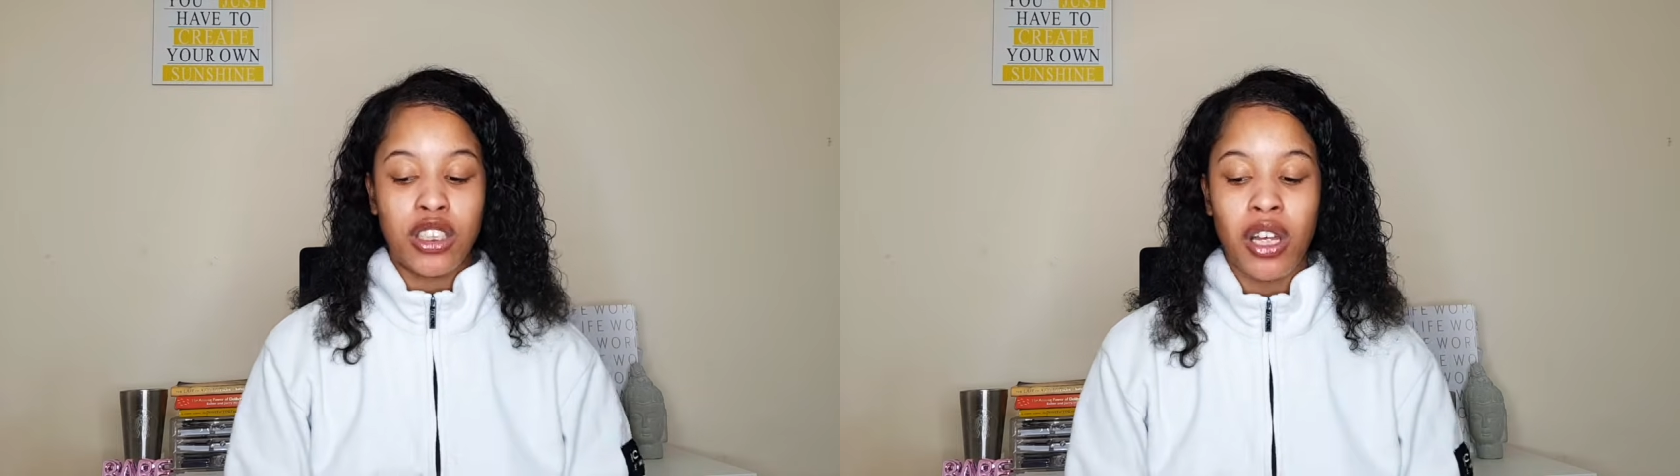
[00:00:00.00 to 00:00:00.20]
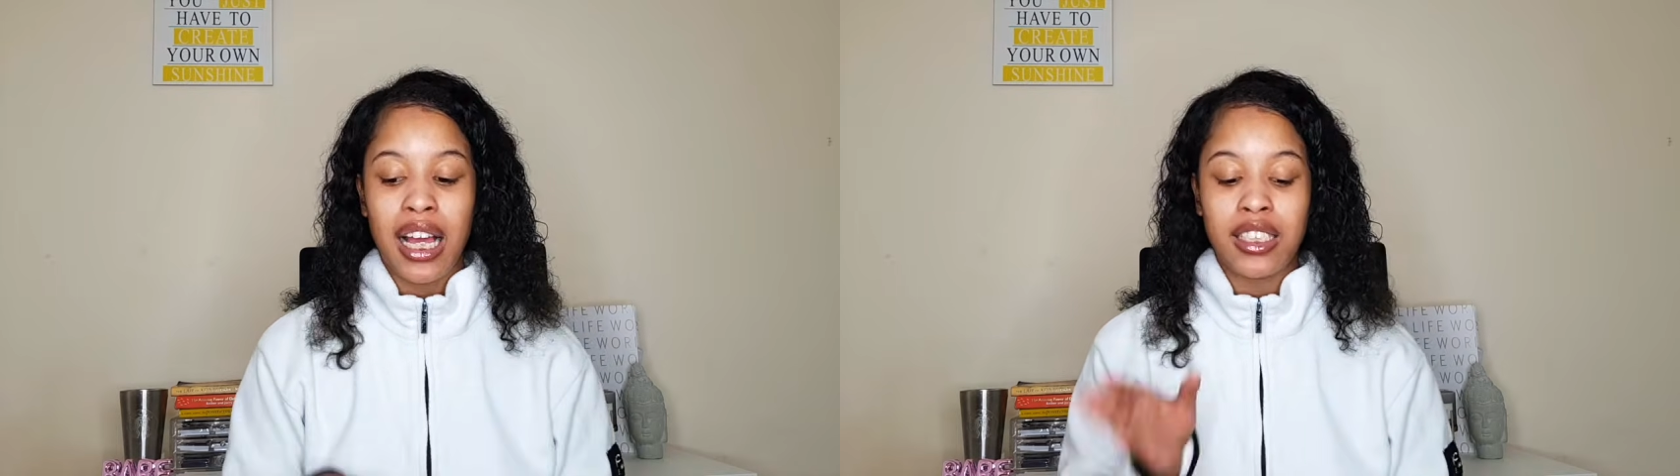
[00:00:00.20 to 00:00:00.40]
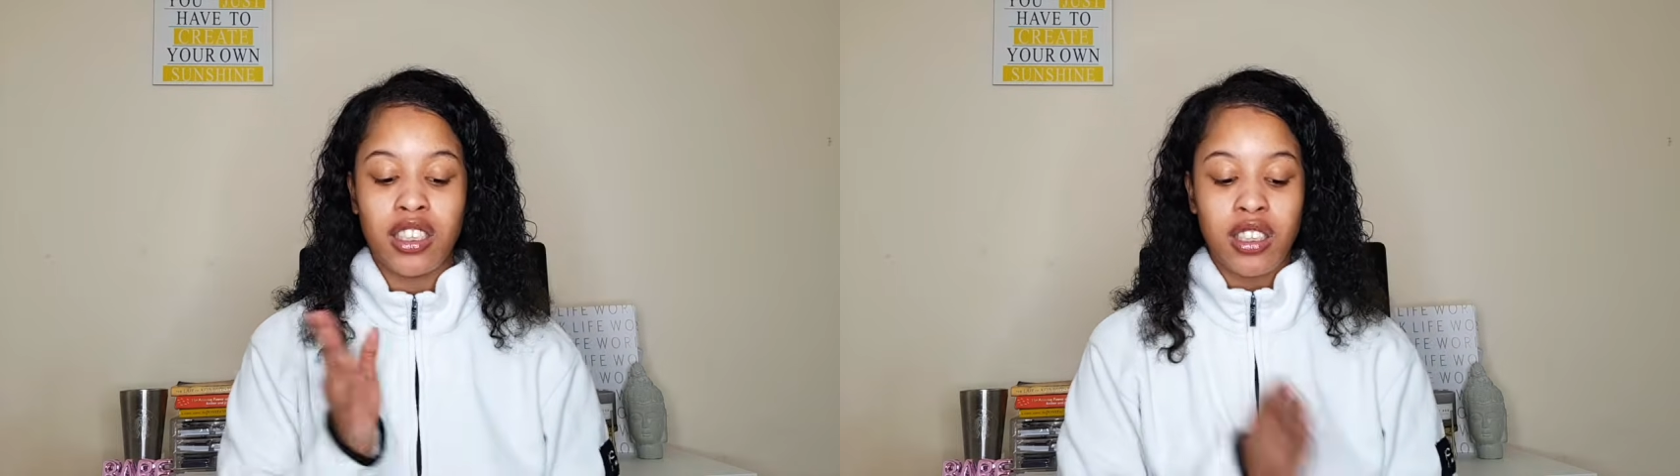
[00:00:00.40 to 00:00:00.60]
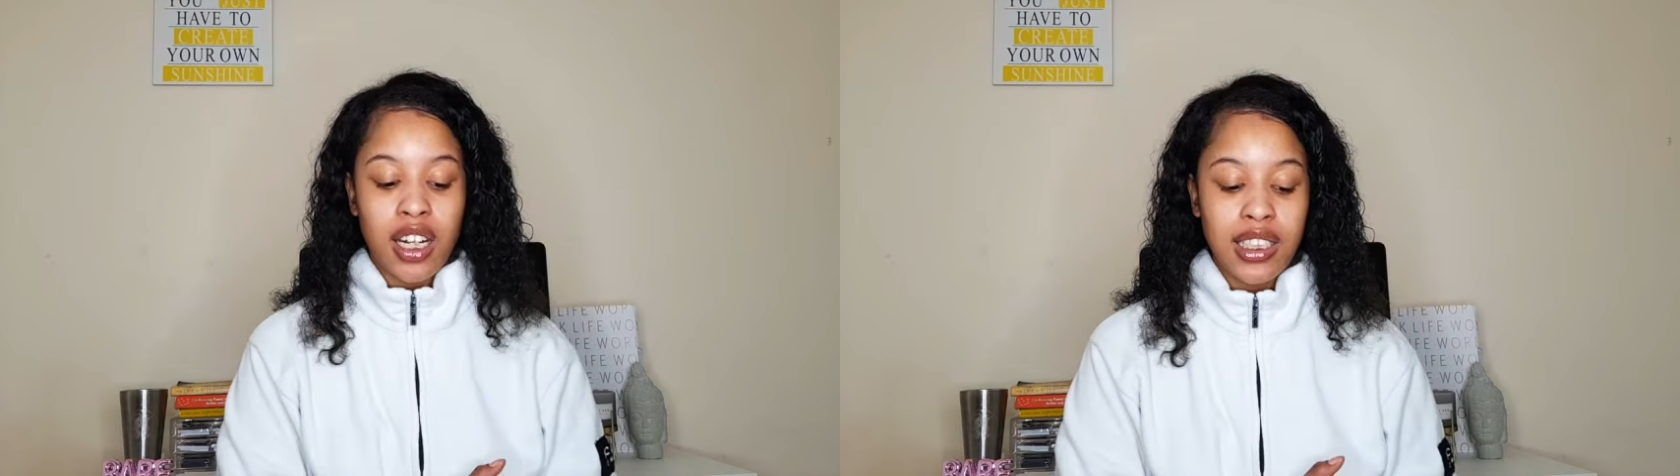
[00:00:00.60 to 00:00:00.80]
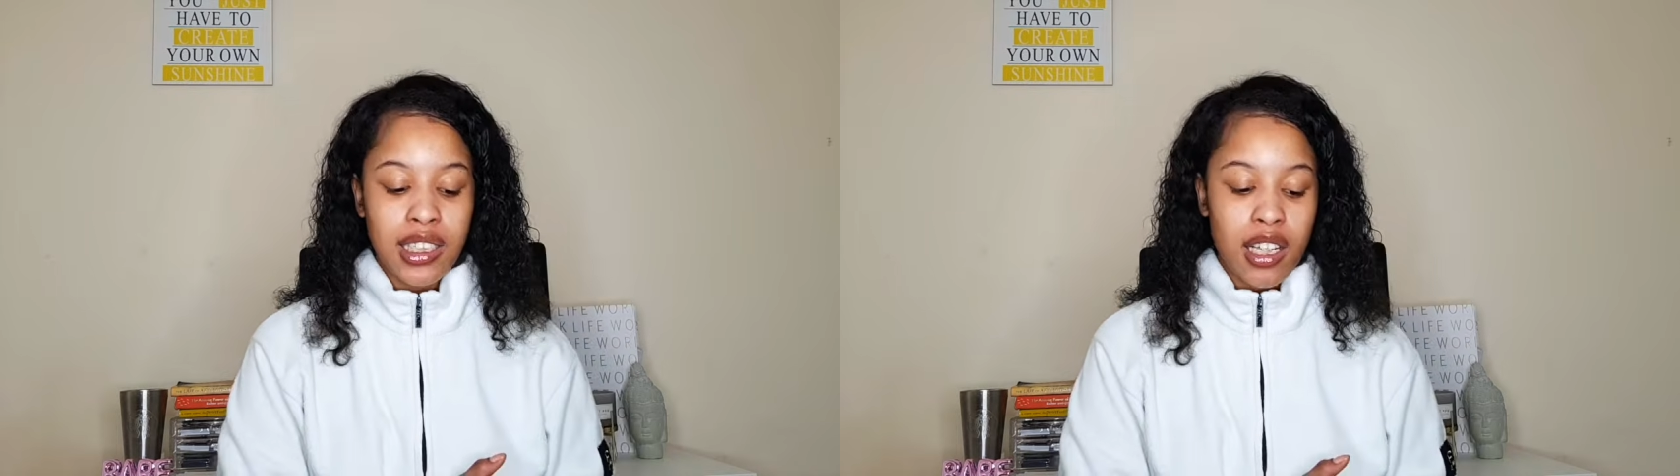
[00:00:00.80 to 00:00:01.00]
So I
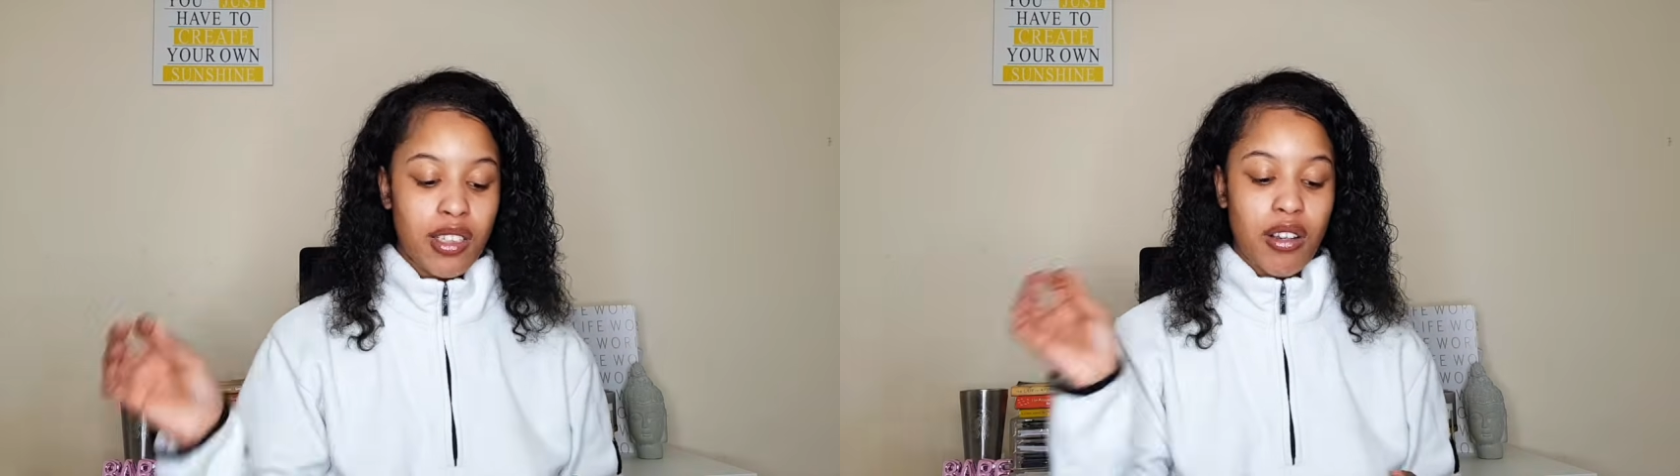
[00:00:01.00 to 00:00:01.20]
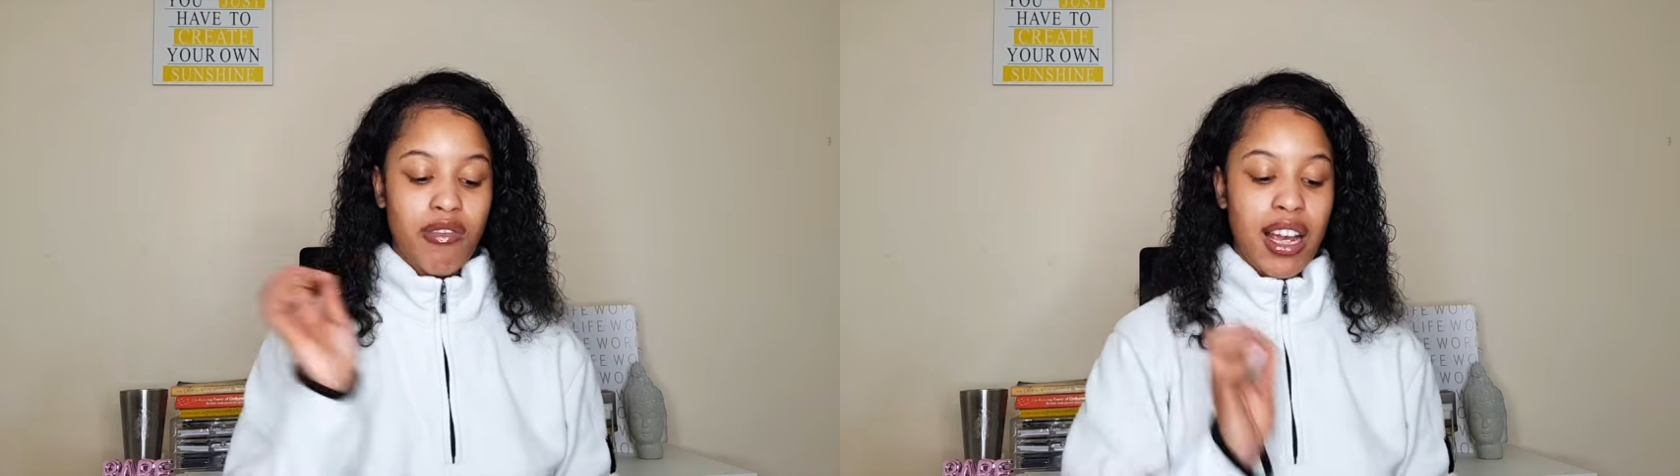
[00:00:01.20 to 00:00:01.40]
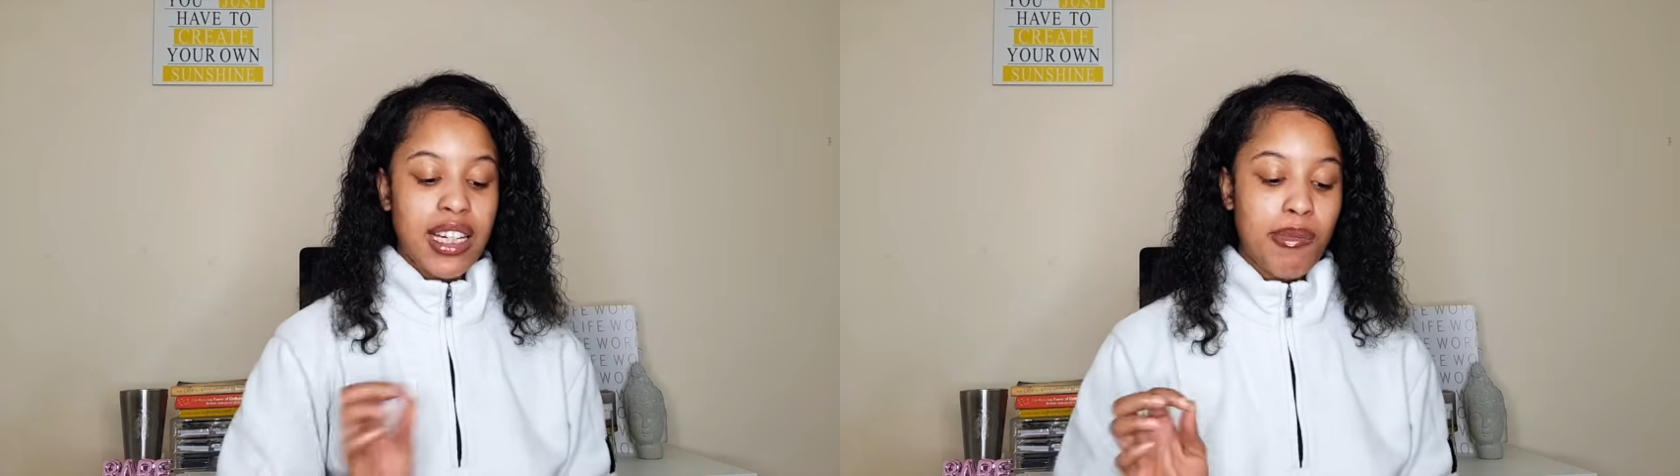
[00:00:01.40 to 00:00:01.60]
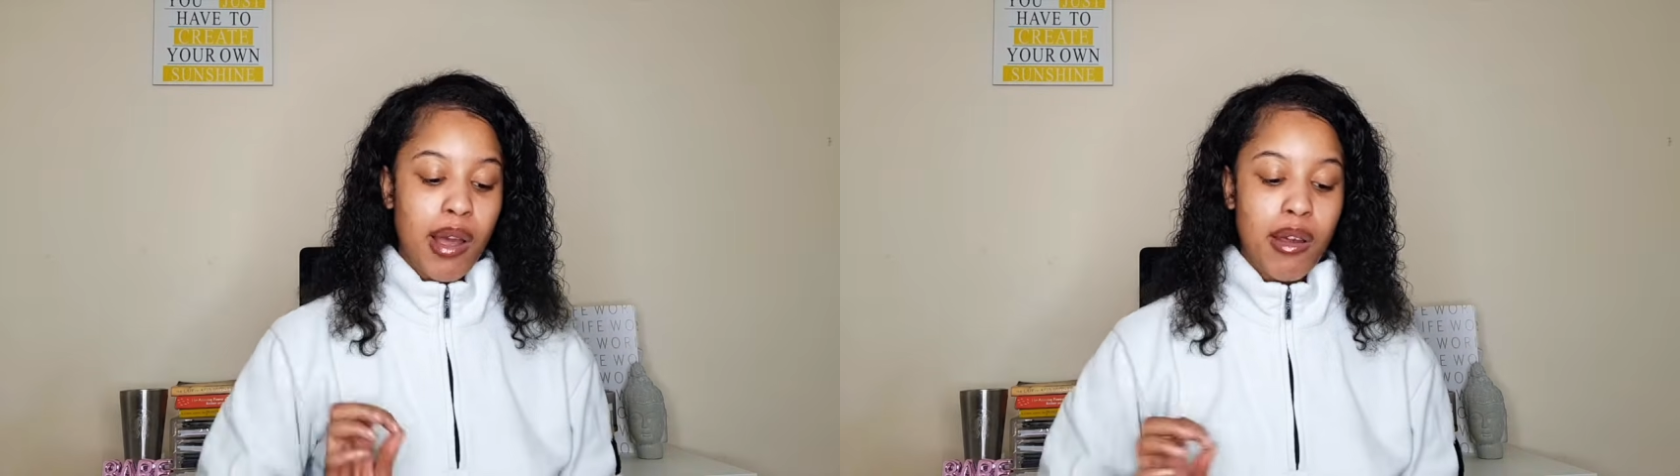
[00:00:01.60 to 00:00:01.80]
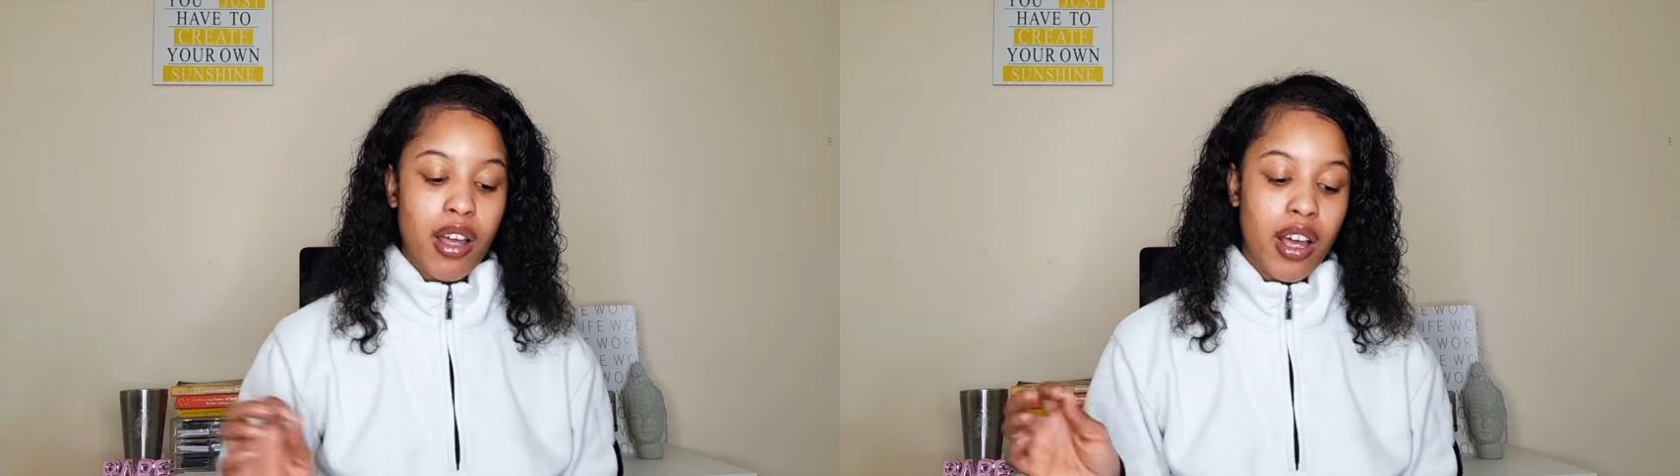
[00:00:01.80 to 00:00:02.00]
started writing in
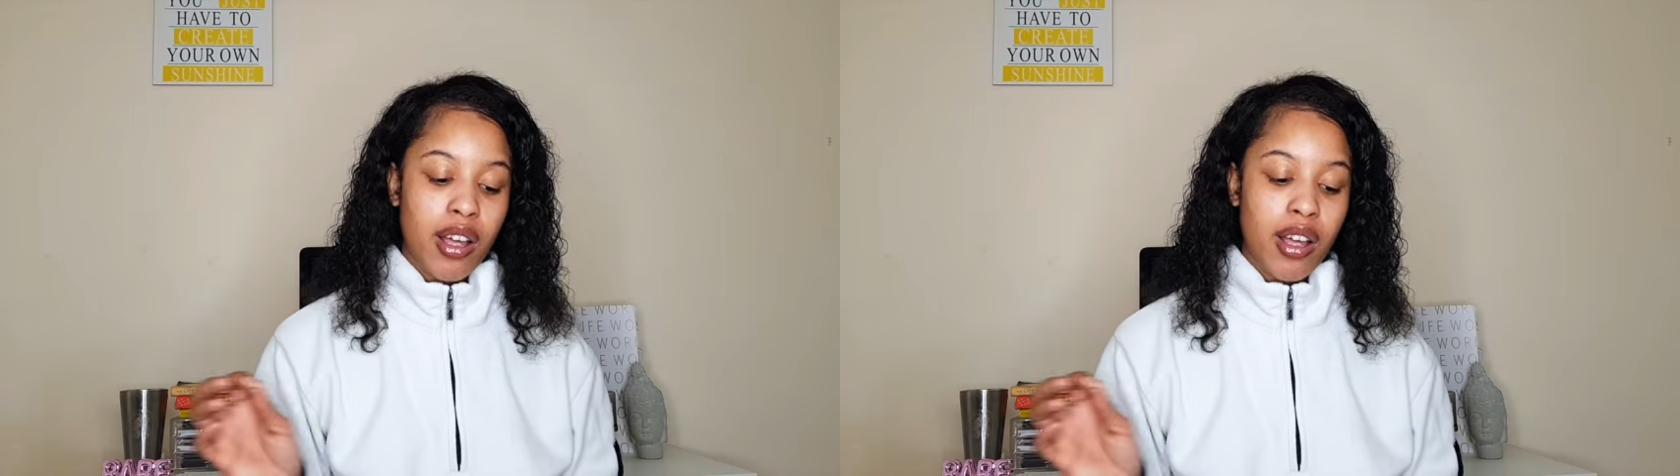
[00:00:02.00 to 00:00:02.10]
my